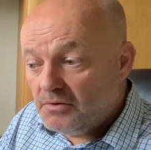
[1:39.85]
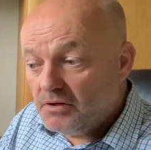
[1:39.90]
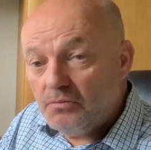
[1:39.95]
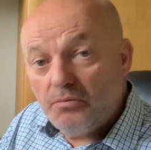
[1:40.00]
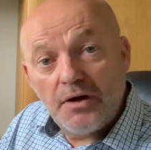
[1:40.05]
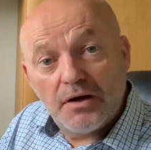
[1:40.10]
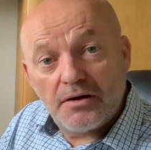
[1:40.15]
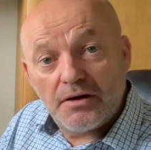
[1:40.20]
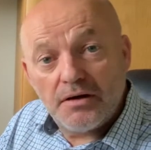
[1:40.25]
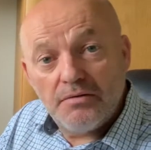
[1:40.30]

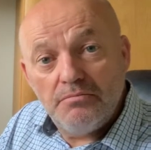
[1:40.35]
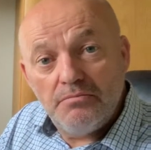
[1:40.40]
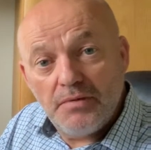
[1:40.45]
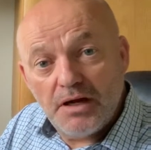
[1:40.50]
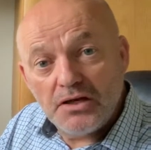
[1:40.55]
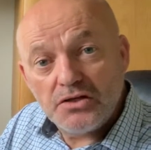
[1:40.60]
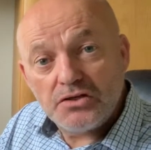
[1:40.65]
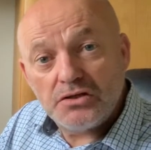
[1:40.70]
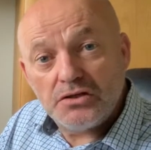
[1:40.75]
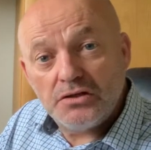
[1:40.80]
where I
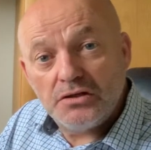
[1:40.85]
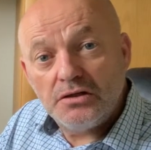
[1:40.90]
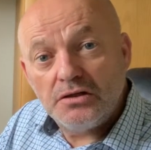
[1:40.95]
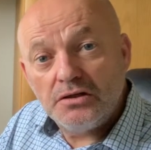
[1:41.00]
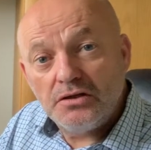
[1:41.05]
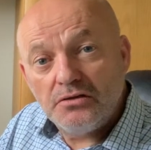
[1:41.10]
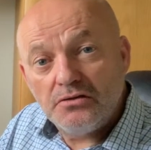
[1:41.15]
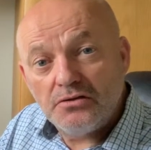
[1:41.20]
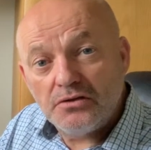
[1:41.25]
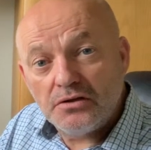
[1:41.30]
measure
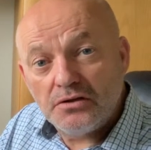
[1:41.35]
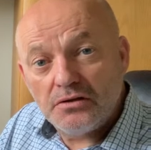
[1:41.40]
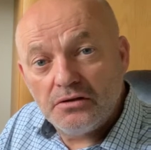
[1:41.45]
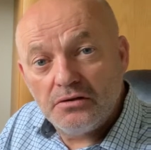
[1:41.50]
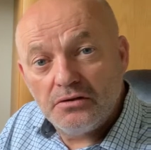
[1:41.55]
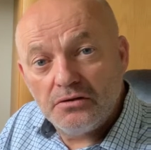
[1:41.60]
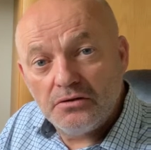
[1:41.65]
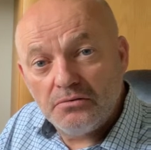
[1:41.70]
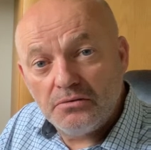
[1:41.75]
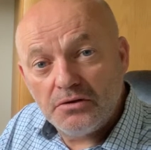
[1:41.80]
using
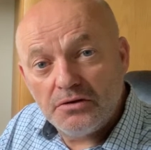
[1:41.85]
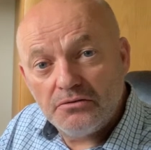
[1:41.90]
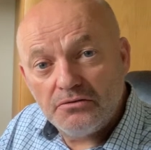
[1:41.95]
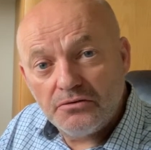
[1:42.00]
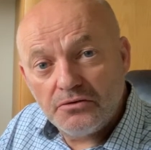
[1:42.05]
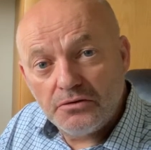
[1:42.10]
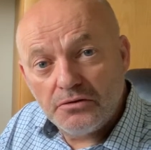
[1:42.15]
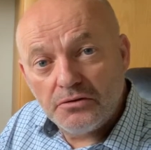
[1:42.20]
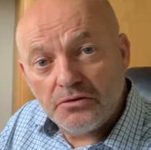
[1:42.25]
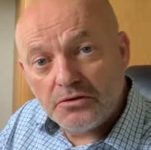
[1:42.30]
the
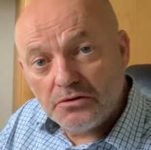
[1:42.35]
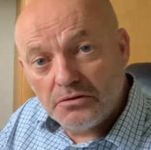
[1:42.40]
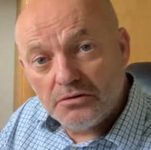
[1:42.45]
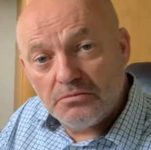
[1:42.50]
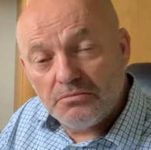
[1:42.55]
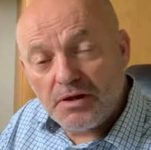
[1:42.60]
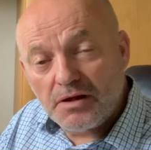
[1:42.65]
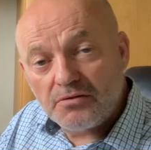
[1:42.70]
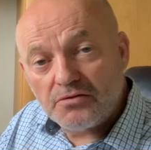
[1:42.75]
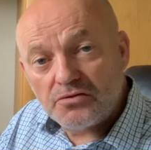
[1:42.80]
wonderful Google
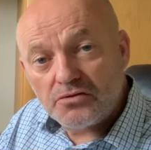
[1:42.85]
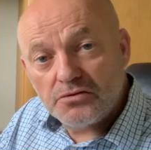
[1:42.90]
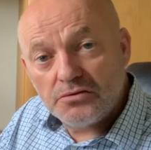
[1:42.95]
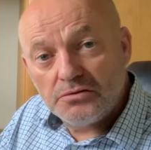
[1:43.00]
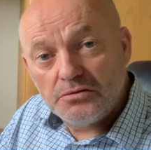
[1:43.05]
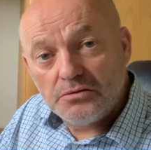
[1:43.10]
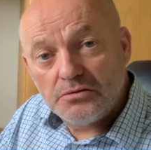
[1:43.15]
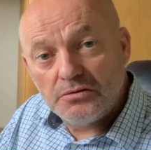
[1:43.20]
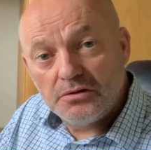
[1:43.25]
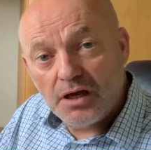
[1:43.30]
Maps
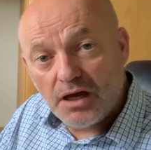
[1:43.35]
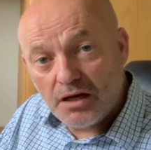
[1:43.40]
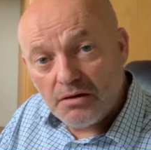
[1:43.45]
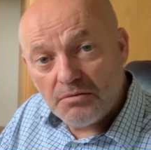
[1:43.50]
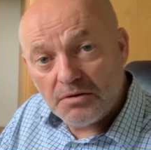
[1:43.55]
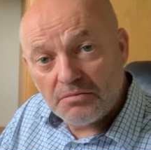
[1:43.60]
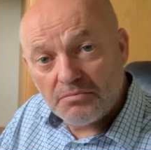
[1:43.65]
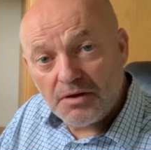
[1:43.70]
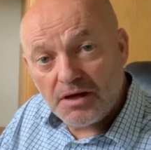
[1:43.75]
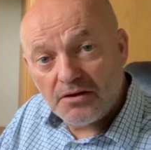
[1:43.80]
tool how
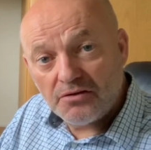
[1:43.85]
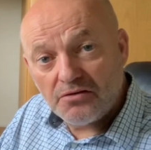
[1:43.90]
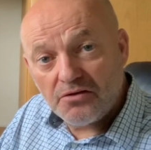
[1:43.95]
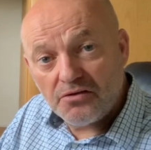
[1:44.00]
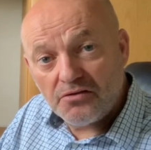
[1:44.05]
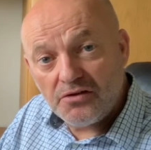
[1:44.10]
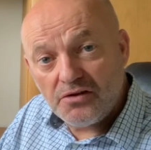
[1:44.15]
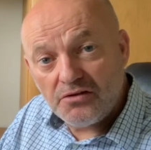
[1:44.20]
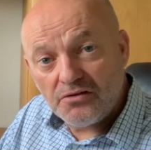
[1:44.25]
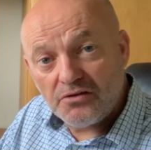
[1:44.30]
big
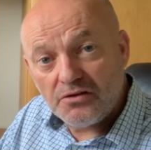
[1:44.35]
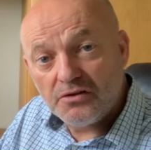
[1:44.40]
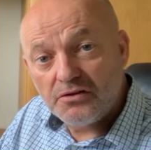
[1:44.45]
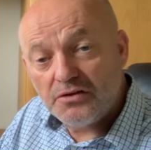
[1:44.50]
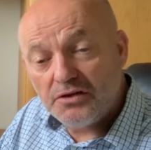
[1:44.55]
Paxos is.